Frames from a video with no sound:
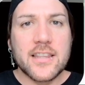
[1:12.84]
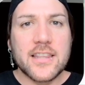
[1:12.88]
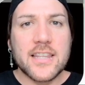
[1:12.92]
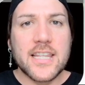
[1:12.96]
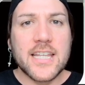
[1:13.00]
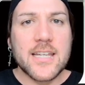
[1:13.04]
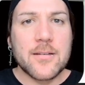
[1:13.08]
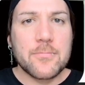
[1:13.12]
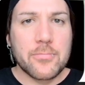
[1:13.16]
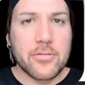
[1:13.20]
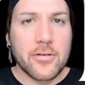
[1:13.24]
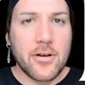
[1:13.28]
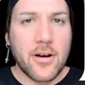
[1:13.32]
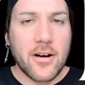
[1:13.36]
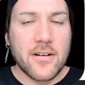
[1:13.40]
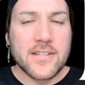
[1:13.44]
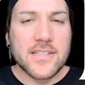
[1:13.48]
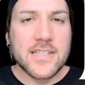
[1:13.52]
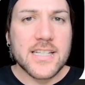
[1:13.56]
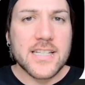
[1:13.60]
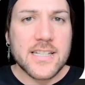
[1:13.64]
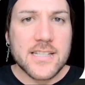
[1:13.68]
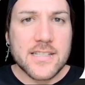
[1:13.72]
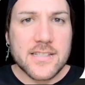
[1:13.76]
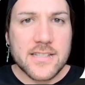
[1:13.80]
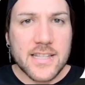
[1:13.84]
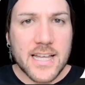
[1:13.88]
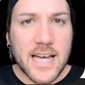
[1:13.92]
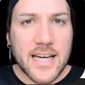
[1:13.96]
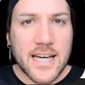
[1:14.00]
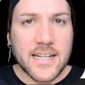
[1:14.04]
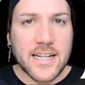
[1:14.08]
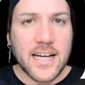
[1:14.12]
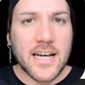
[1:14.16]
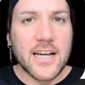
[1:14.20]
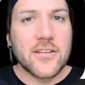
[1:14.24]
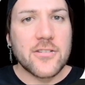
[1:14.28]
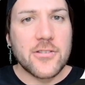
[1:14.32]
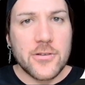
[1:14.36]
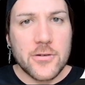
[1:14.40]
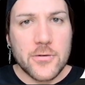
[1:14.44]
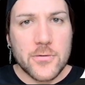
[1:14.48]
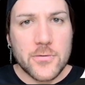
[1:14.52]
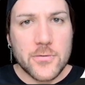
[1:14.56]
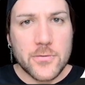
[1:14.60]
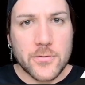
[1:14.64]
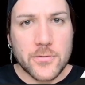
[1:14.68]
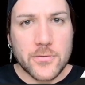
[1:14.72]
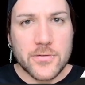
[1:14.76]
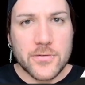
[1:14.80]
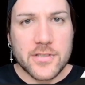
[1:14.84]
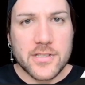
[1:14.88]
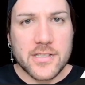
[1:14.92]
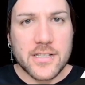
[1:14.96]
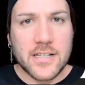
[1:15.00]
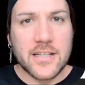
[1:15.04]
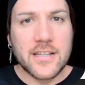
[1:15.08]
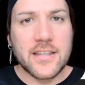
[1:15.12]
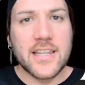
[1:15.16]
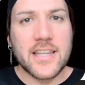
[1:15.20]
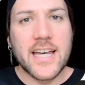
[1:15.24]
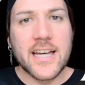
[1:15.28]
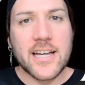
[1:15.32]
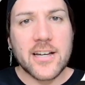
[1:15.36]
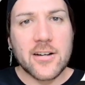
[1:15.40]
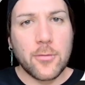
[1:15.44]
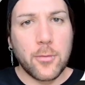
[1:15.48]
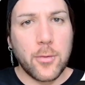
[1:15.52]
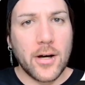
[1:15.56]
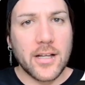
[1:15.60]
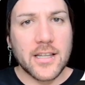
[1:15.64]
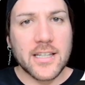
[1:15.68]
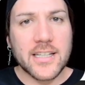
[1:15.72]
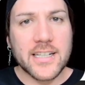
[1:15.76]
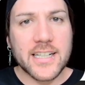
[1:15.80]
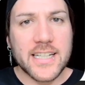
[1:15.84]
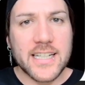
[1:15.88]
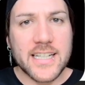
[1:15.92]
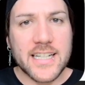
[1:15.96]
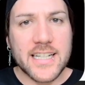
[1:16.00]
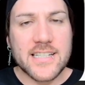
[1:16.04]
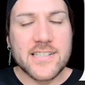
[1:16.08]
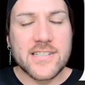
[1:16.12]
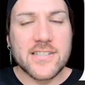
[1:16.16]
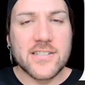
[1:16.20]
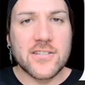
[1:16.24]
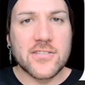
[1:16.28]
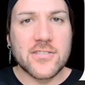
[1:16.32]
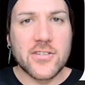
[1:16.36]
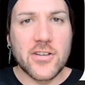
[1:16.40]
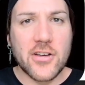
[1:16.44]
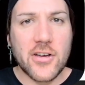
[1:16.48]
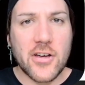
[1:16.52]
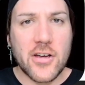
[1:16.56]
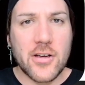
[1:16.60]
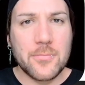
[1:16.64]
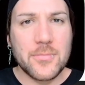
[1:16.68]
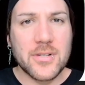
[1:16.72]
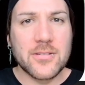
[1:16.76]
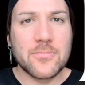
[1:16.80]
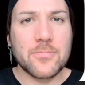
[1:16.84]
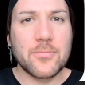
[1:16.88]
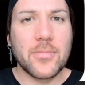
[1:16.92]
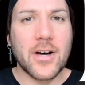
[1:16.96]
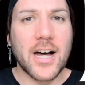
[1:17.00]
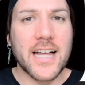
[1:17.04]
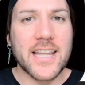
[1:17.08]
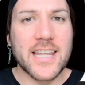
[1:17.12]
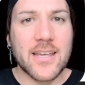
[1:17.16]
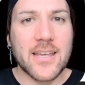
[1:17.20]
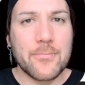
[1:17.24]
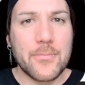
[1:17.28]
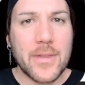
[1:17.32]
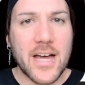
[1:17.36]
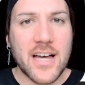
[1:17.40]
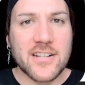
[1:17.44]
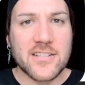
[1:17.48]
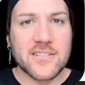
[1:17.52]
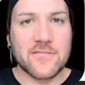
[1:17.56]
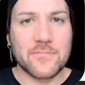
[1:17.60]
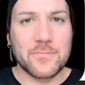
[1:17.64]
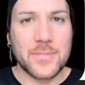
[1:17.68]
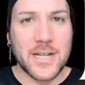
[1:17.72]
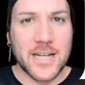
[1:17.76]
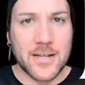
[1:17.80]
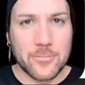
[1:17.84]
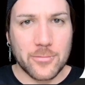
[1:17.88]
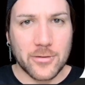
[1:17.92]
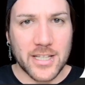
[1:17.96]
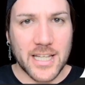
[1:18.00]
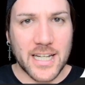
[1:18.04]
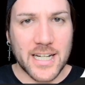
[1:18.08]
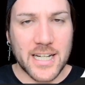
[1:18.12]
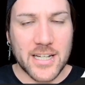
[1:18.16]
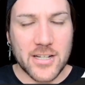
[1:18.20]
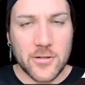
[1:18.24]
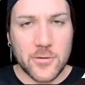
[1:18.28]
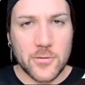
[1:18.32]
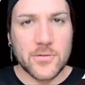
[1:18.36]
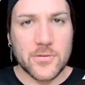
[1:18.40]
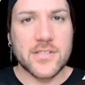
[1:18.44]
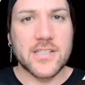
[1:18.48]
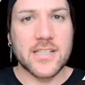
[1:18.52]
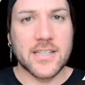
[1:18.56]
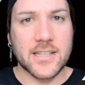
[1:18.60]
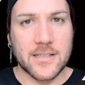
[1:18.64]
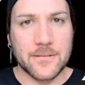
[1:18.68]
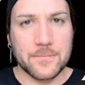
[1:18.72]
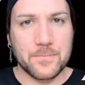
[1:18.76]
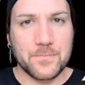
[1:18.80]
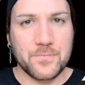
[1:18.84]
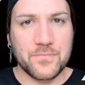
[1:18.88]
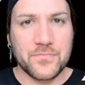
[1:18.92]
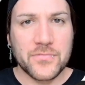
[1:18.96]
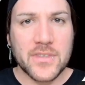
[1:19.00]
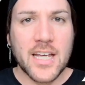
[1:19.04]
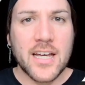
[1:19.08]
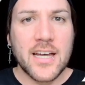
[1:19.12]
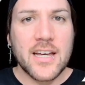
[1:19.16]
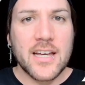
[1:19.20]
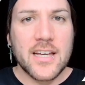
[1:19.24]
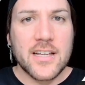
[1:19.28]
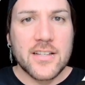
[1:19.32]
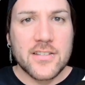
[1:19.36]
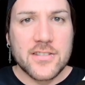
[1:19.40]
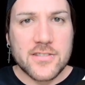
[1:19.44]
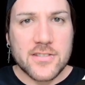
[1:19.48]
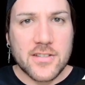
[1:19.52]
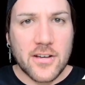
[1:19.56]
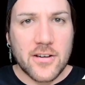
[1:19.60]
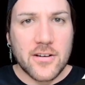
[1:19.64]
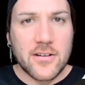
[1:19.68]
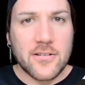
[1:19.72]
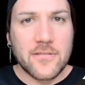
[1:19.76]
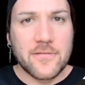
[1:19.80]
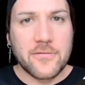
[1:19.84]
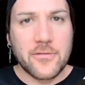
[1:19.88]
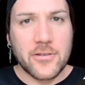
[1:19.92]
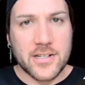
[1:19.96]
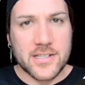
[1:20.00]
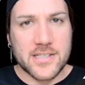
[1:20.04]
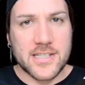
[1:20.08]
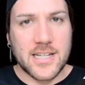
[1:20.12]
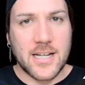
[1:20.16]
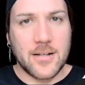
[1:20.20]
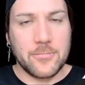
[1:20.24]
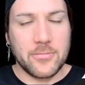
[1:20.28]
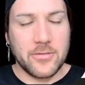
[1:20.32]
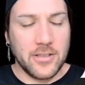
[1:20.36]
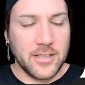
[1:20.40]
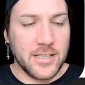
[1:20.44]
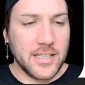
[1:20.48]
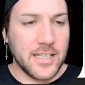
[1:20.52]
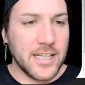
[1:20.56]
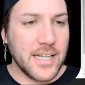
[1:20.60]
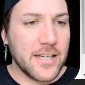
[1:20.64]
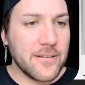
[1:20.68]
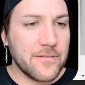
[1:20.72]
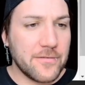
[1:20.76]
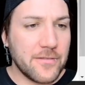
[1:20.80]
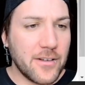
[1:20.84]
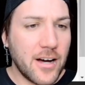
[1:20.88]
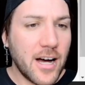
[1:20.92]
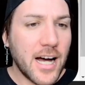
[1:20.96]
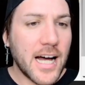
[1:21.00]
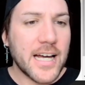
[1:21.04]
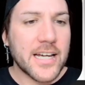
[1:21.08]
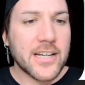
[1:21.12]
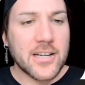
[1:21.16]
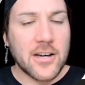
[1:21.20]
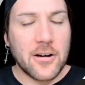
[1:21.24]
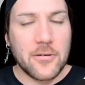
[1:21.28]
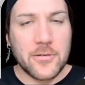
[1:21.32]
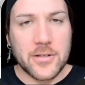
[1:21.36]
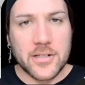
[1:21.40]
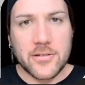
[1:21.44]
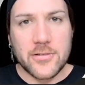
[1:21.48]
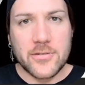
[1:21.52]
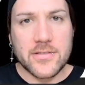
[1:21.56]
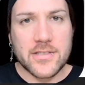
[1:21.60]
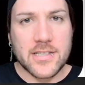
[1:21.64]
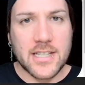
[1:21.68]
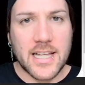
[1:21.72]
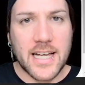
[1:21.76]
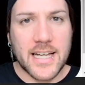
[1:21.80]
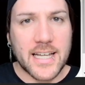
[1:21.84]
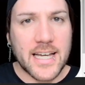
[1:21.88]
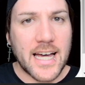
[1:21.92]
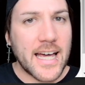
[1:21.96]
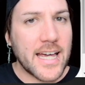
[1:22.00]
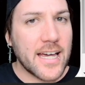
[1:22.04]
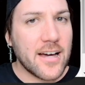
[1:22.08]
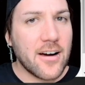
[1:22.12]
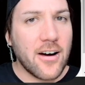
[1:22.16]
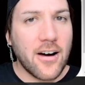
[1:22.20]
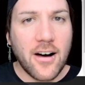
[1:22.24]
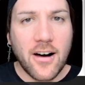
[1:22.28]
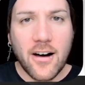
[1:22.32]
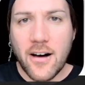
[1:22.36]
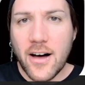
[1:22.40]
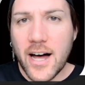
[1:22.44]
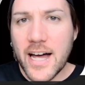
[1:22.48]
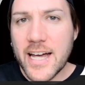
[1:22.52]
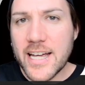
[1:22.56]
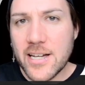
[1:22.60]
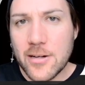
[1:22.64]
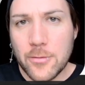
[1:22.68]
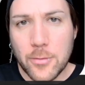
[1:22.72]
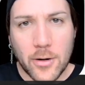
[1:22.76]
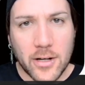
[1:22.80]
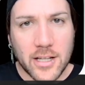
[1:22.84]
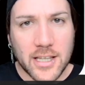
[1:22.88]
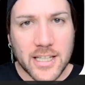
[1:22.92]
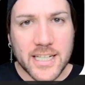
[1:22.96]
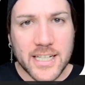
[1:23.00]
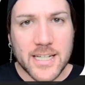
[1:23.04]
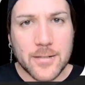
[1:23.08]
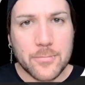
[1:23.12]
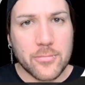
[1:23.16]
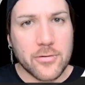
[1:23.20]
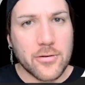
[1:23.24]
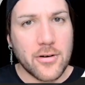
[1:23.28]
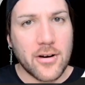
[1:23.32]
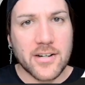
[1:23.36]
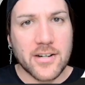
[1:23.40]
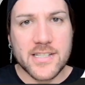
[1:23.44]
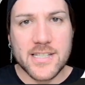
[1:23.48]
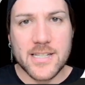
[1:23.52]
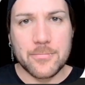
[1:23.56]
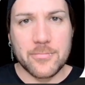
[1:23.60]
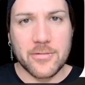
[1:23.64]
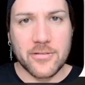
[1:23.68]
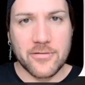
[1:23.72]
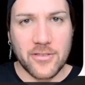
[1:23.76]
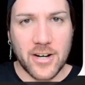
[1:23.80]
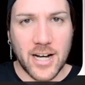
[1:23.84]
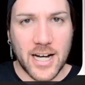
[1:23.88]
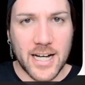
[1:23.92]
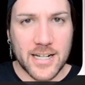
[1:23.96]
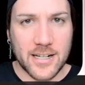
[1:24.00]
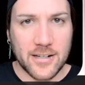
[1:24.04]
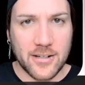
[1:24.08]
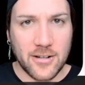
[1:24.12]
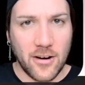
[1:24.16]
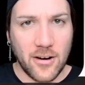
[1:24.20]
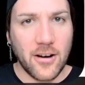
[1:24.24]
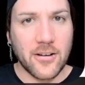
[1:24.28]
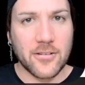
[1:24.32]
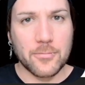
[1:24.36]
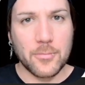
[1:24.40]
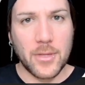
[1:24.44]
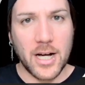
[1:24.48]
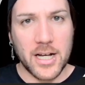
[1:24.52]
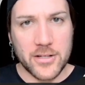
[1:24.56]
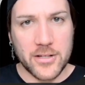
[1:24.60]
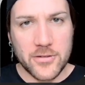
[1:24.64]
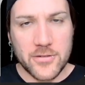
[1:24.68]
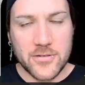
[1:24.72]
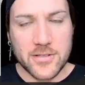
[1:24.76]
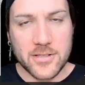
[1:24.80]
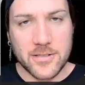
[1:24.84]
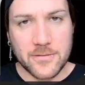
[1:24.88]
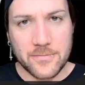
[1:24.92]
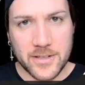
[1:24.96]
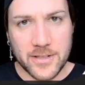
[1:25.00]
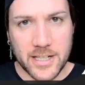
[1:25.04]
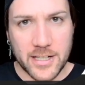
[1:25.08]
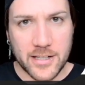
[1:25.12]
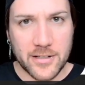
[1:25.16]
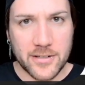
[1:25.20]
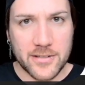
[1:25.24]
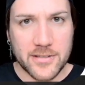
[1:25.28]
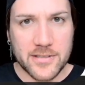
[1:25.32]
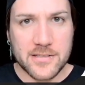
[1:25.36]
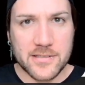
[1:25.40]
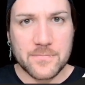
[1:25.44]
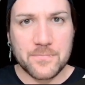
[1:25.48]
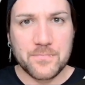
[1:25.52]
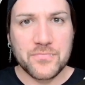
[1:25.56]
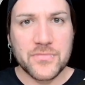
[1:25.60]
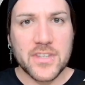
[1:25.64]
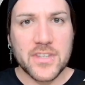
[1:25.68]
the proxies that are used, their quality is determined by the amount of people that are using them. So for example, if I go and use like a high quality proxy provider on my YouTube videos,